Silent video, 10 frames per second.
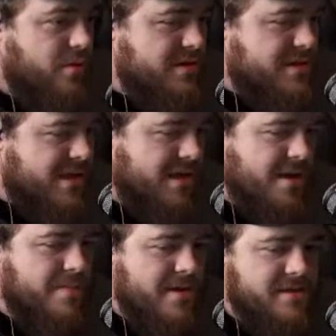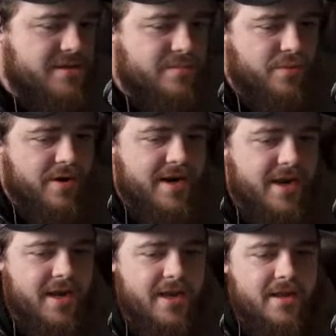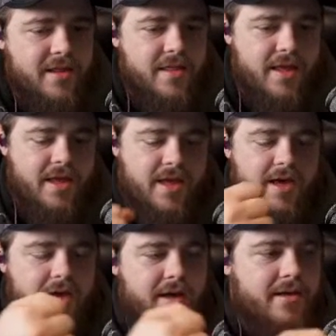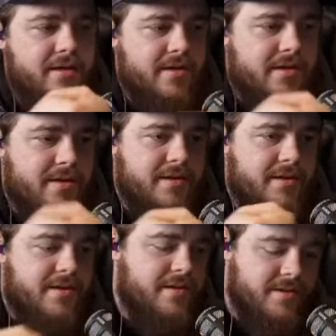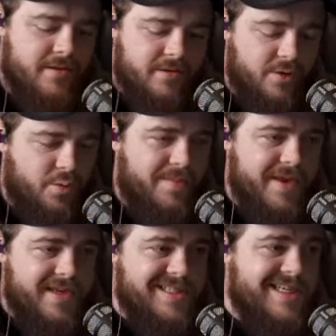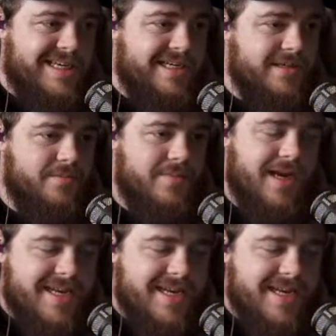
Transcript: Once again, I meant to bring the Wee Beastie, but I